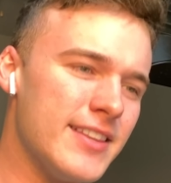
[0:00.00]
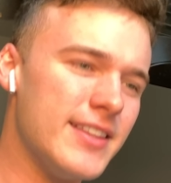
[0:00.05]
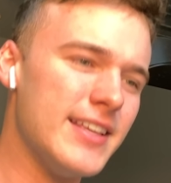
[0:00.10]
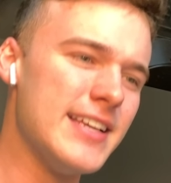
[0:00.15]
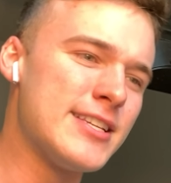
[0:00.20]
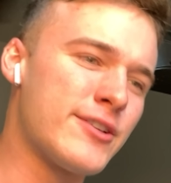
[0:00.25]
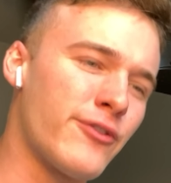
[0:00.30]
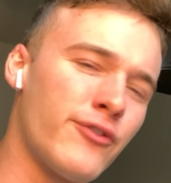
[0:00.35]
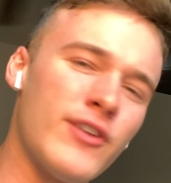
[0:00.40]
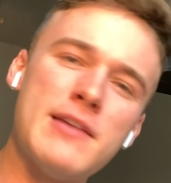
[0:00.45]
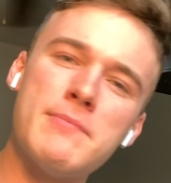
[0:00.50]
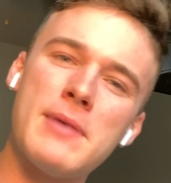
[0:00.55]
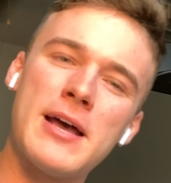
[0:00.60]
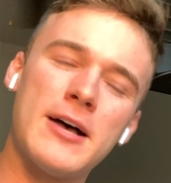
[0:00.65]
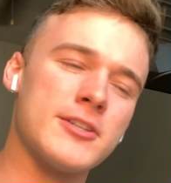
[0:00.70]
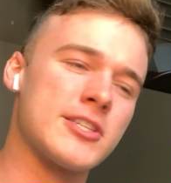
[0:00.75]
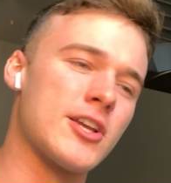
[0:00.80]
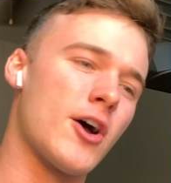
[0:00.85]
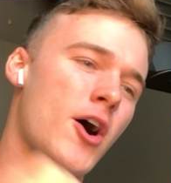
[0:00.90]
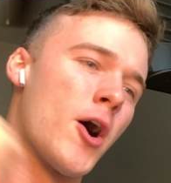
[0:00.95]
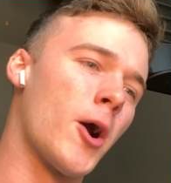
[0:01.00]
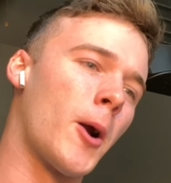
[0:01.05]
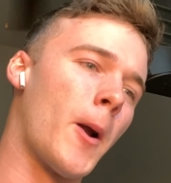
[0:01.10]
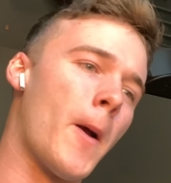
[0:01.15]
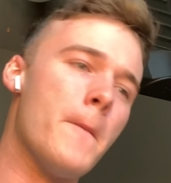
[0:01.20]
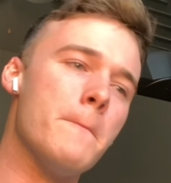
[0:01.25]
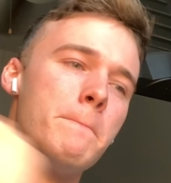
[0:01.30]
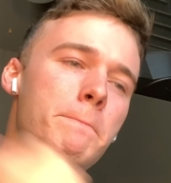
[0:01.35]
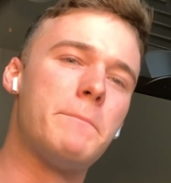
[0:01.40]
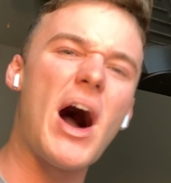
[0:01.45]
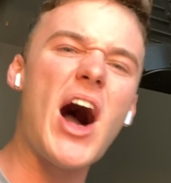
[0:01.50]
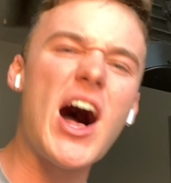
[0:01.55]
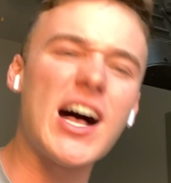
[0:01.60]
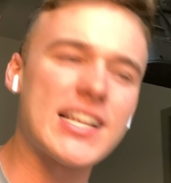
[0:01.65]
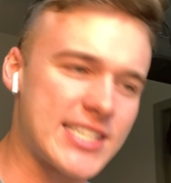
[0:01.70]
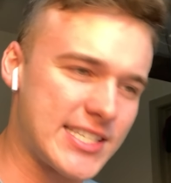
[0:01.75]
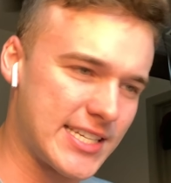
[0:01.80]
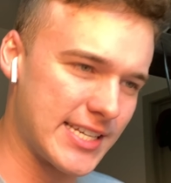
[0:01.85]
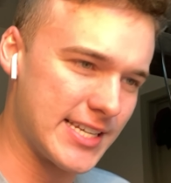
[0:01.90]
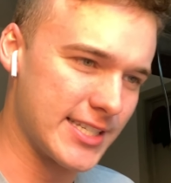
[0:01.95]
These females are
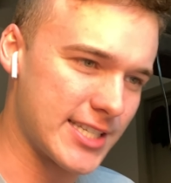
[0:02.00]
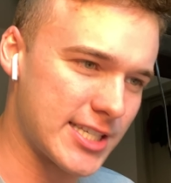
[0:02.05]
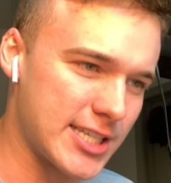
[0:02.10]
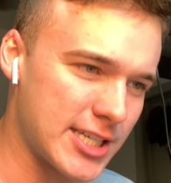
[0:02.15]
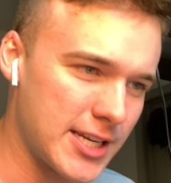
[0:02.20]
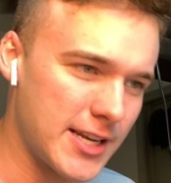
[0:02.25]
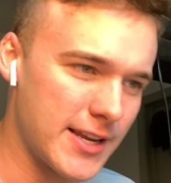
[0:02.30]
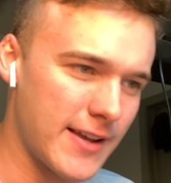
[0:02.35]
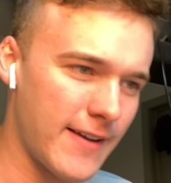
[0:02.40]
bosses.